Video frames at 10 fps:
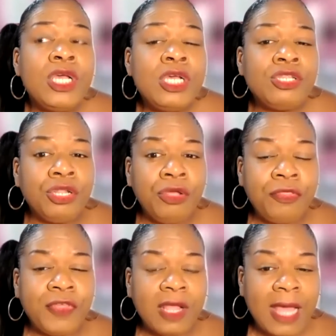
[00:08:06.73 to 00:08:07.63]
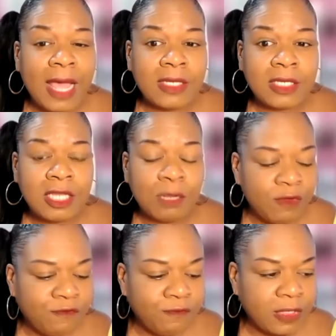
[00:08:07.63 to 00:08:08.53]
So do you think that some
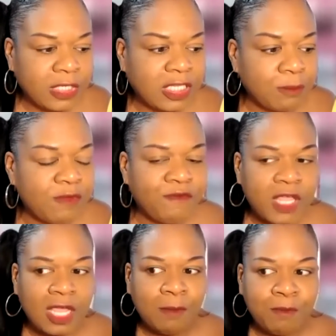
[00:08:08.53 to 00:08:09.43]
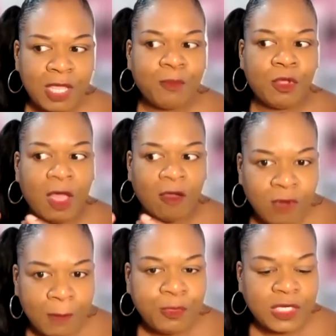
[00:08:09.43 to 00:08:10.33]
of some of the people that
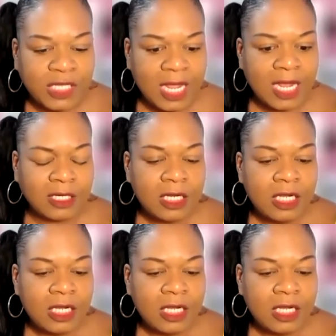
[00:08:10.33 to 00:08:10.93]
represent